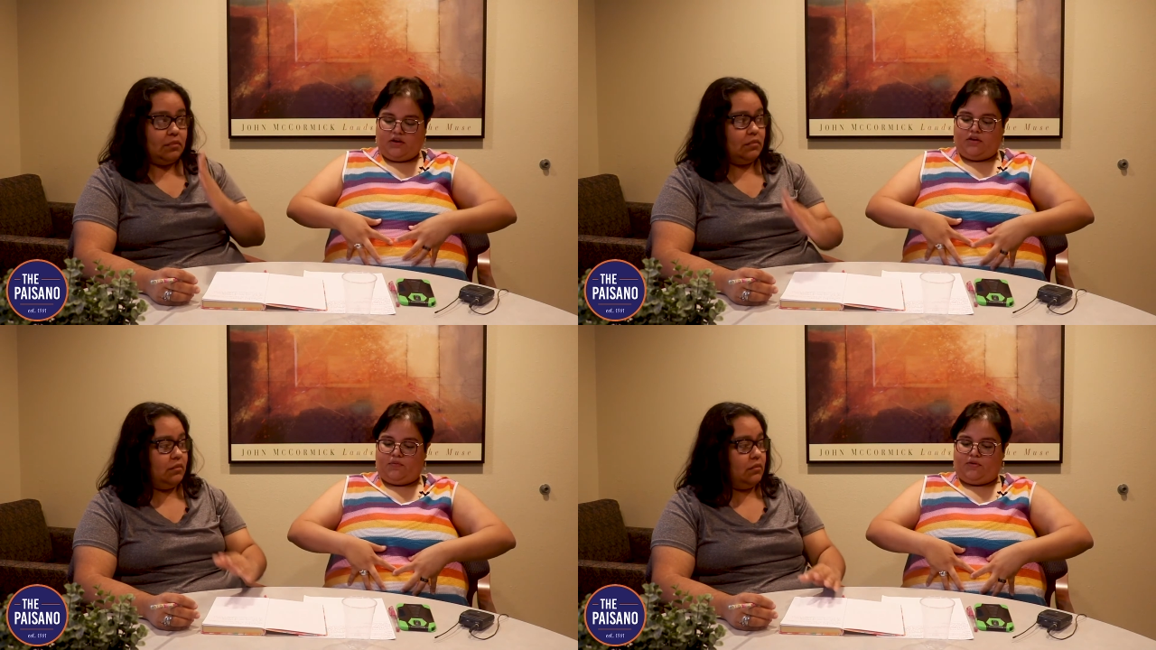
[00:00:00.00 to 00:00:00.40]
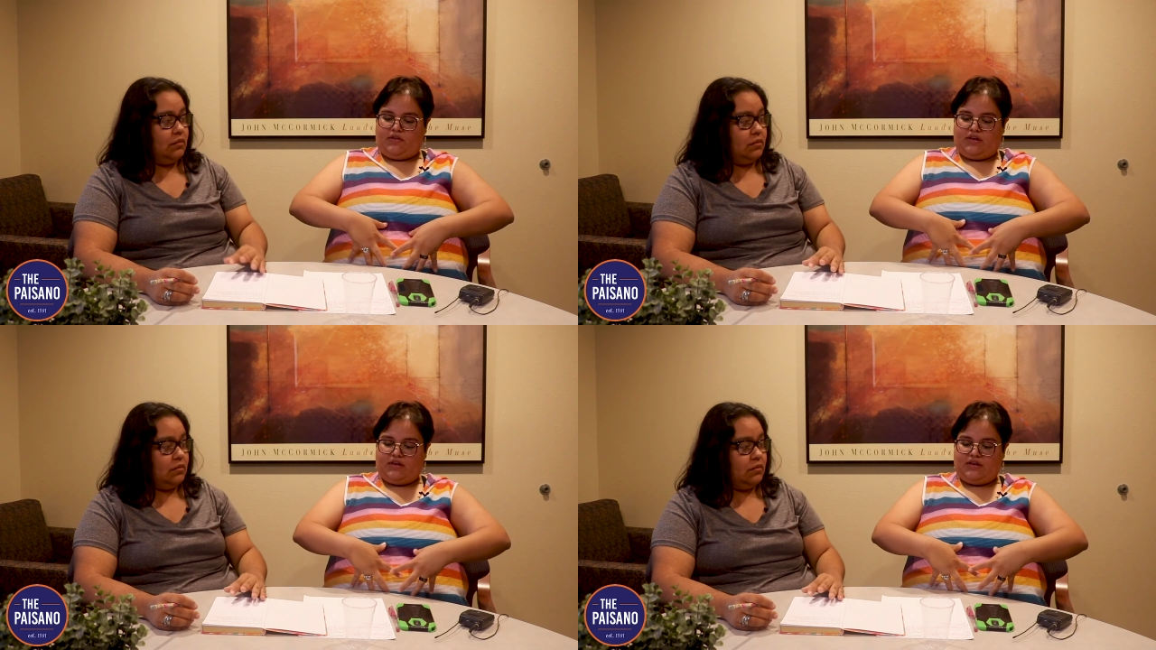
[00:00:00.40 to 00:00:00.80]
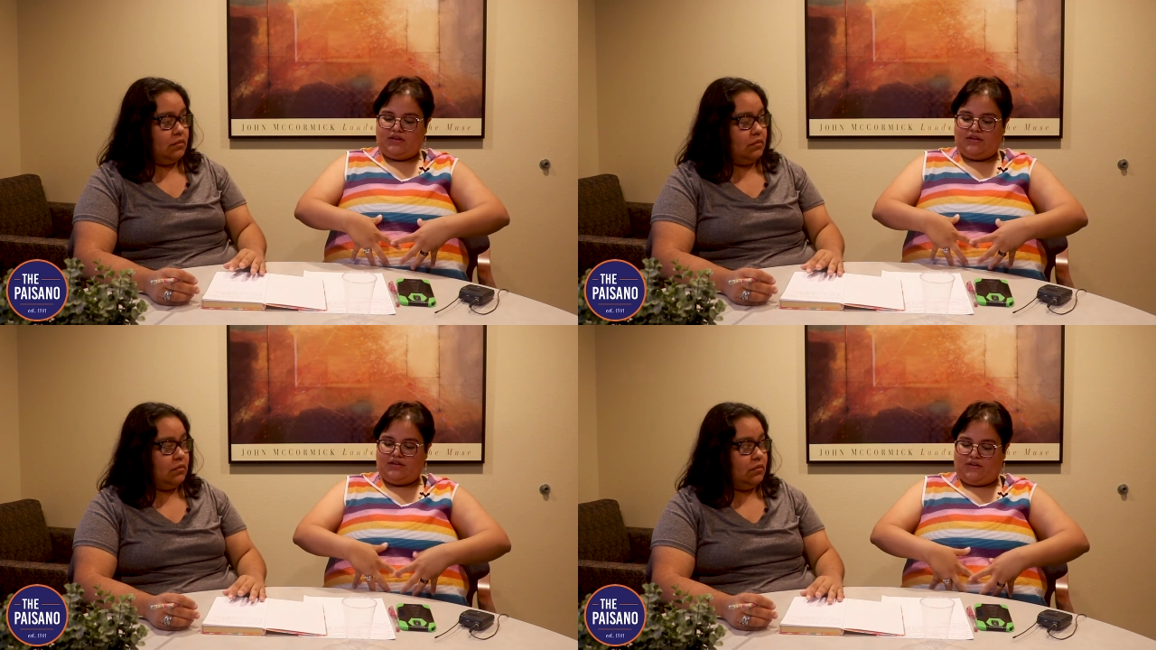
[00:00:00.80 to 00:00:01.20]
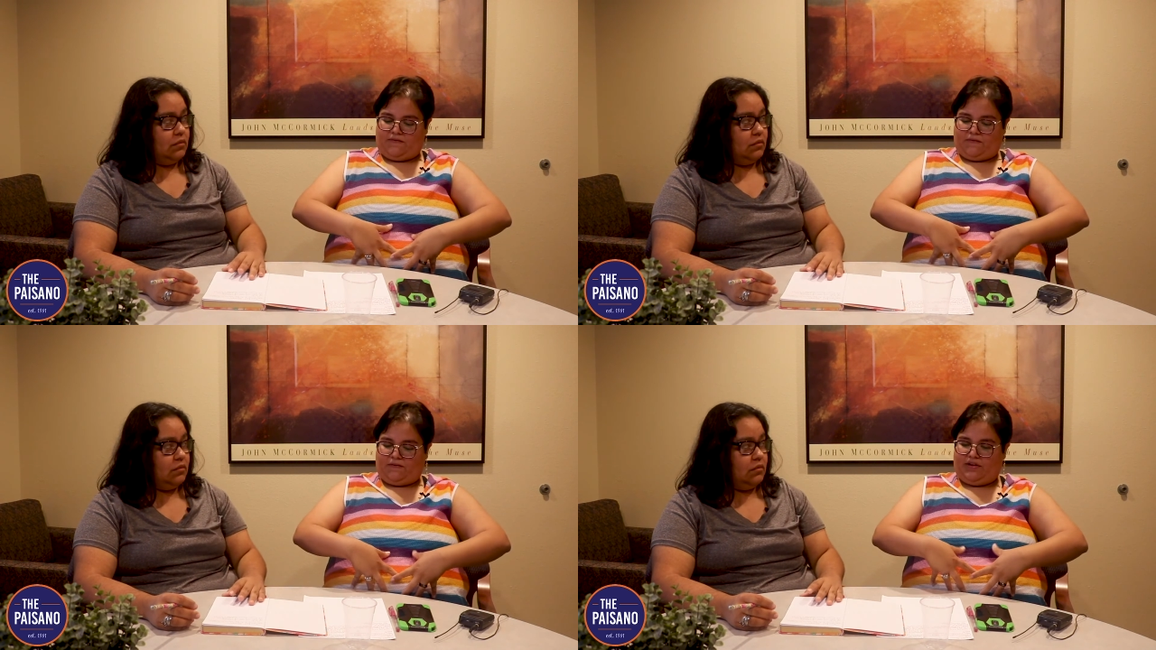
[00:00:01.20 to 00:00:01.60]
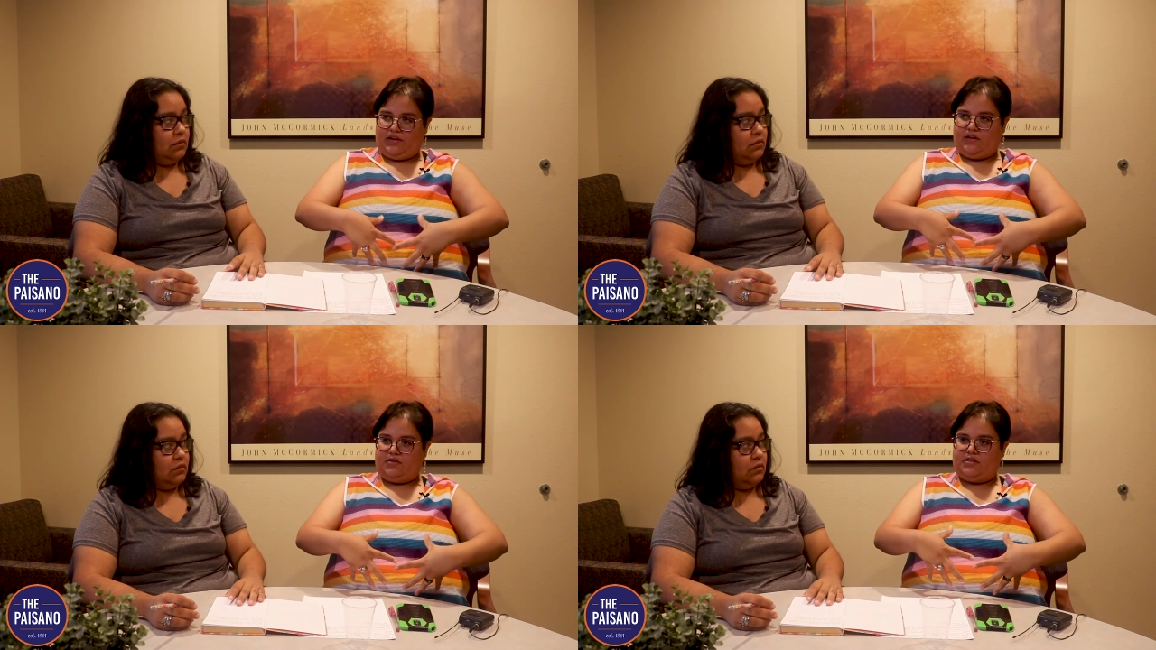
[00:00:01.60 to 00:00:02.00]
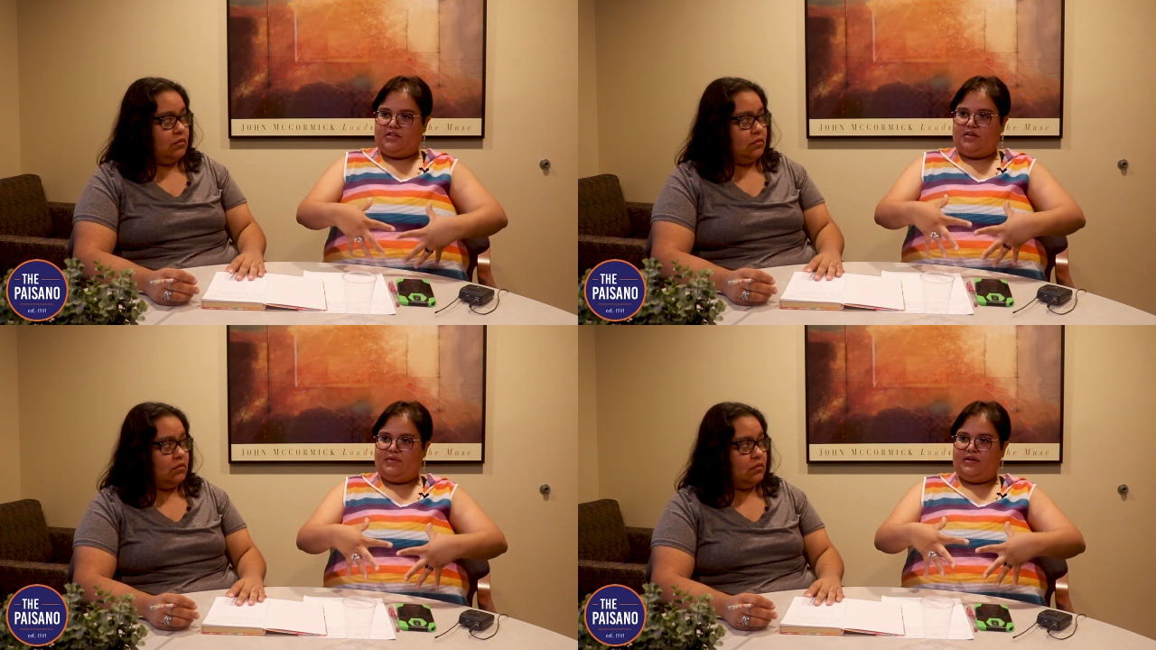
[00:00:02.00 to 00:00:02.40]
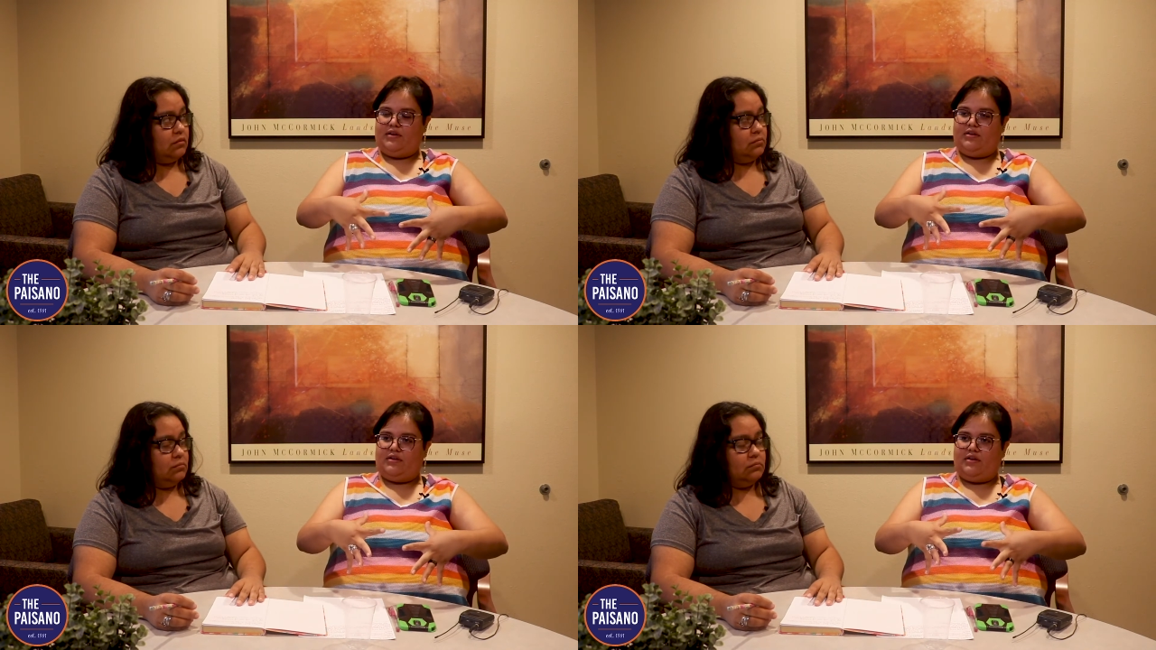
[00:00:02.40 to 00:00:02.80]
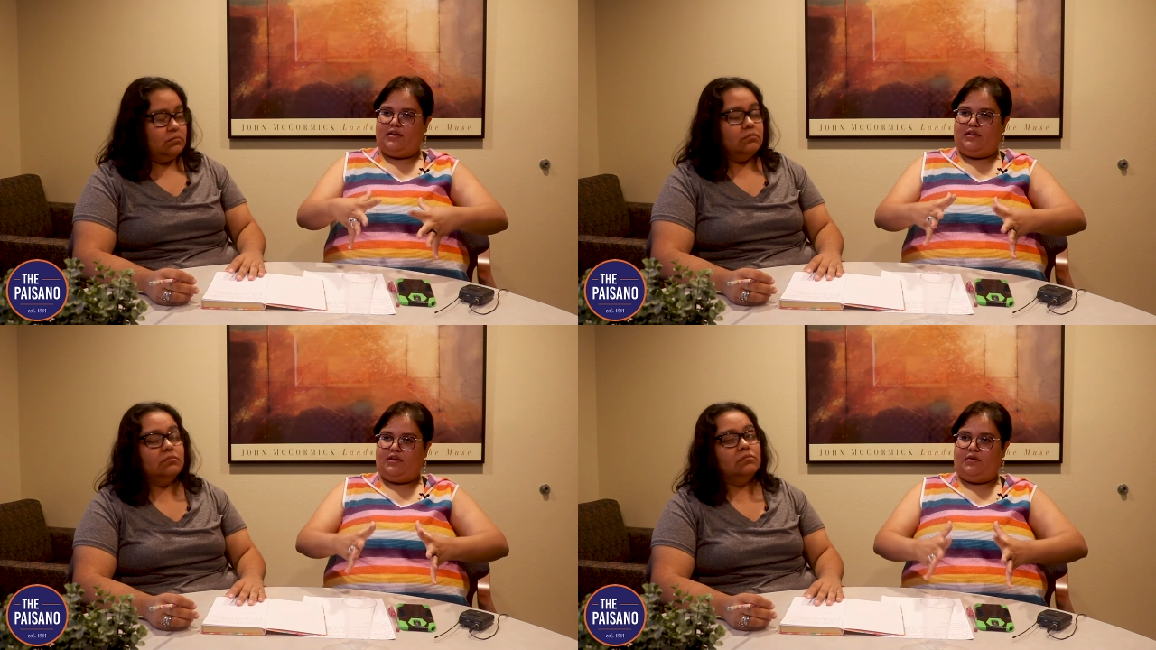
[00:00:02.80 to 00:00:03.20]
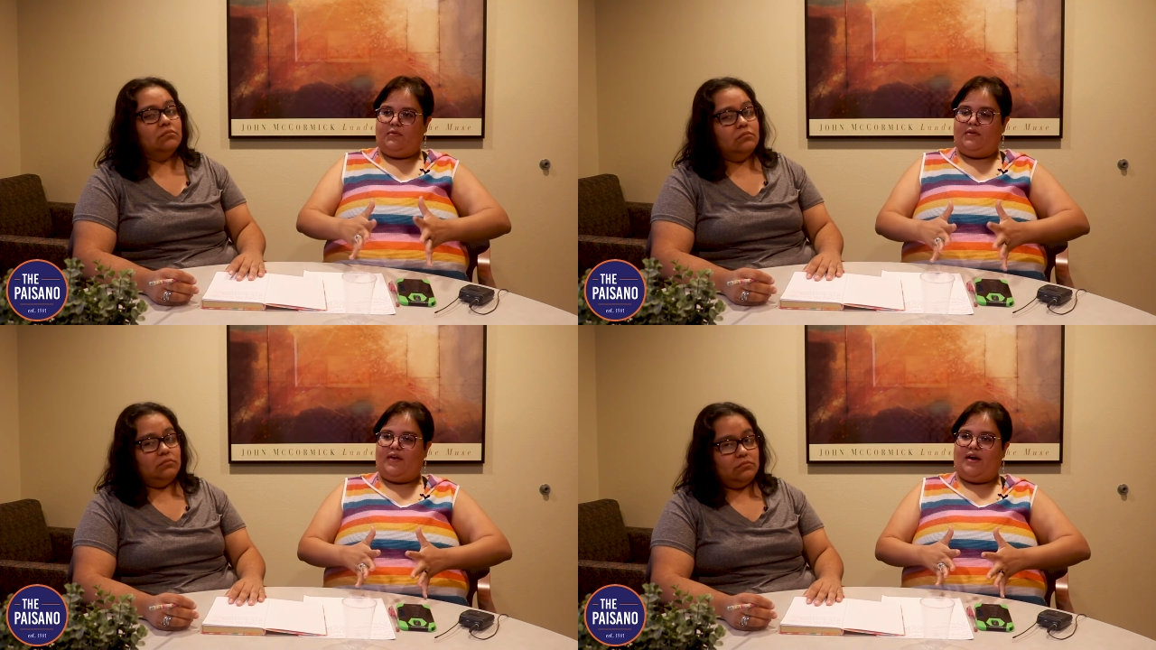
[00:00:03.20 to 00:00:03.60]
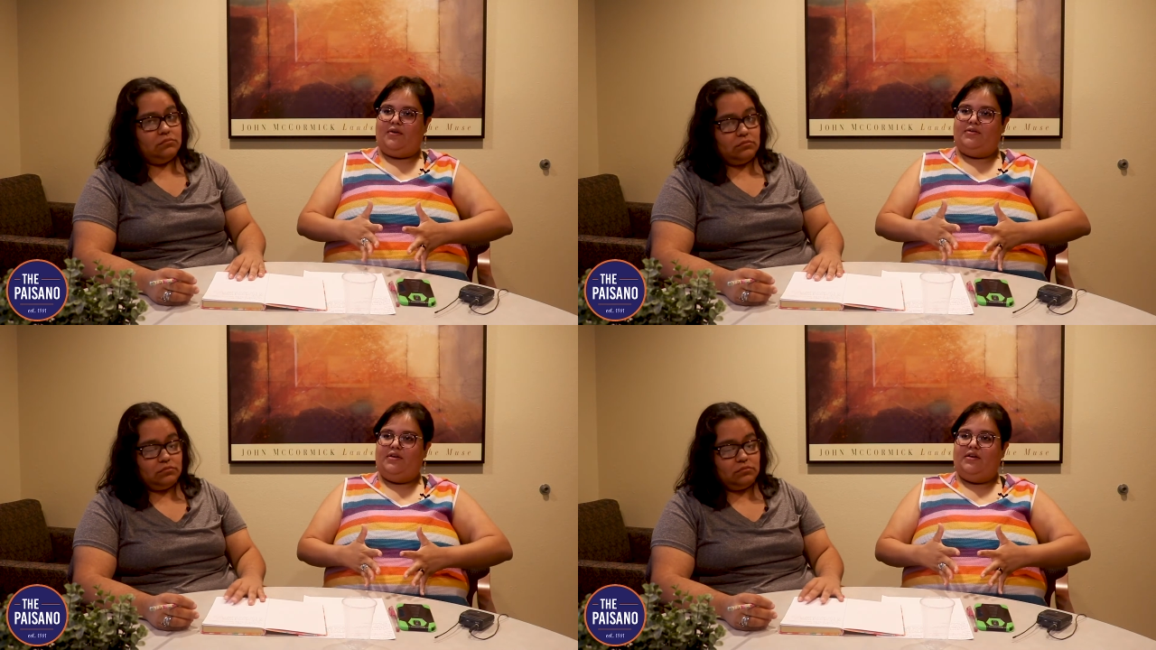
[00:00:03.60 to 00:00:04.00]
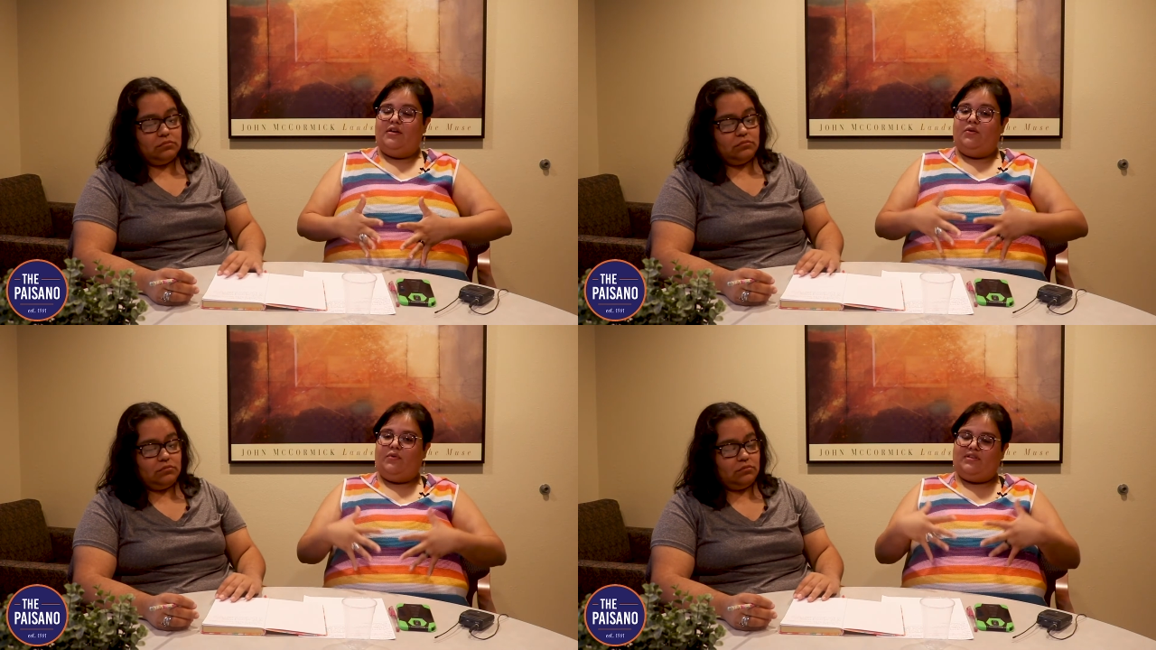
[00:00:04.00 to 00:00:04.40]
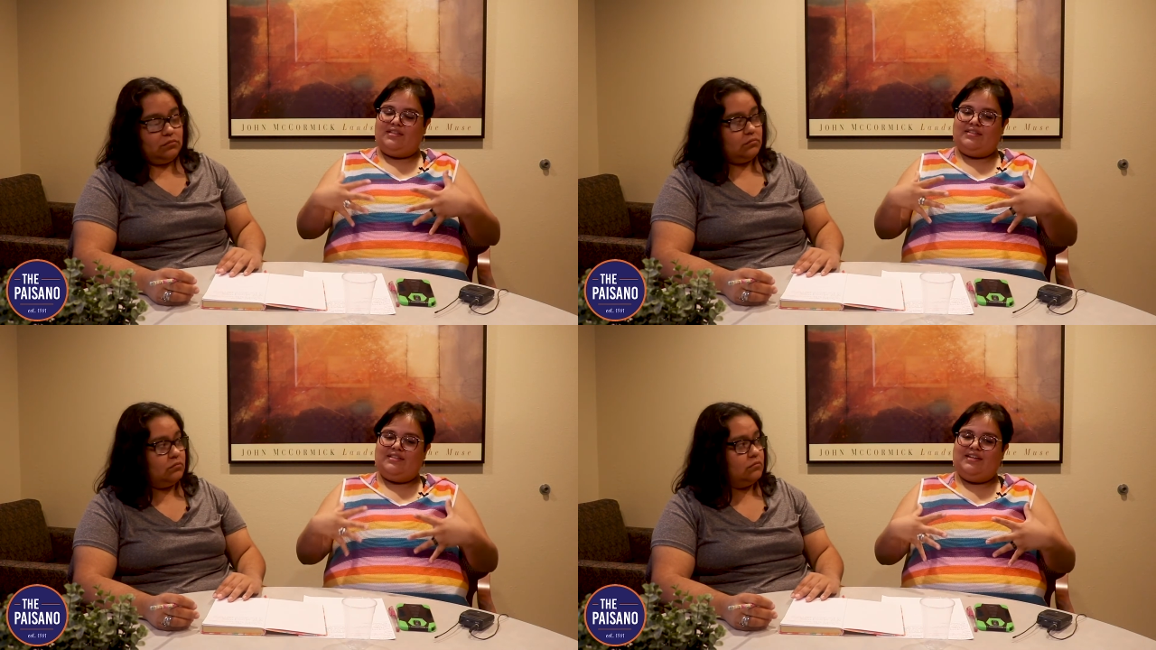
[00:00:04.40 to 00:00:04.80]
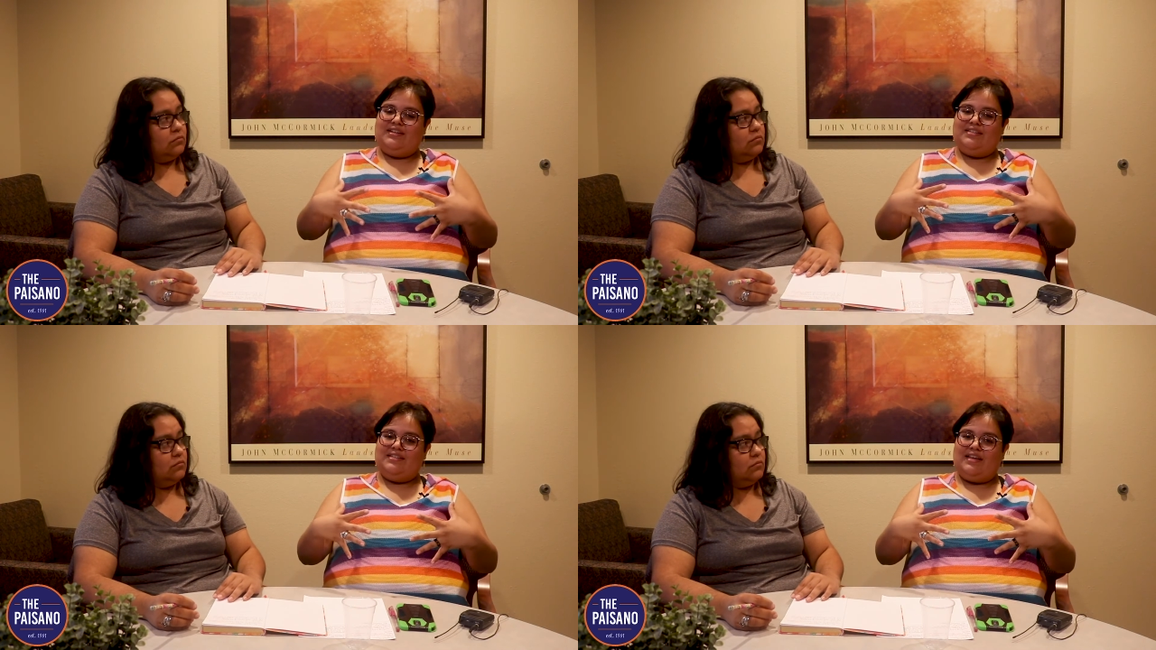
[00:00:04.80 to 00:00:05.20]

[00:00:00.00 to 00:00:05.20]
Speaker 1: you breathe in inflate your stomach and then you breathe out what this does,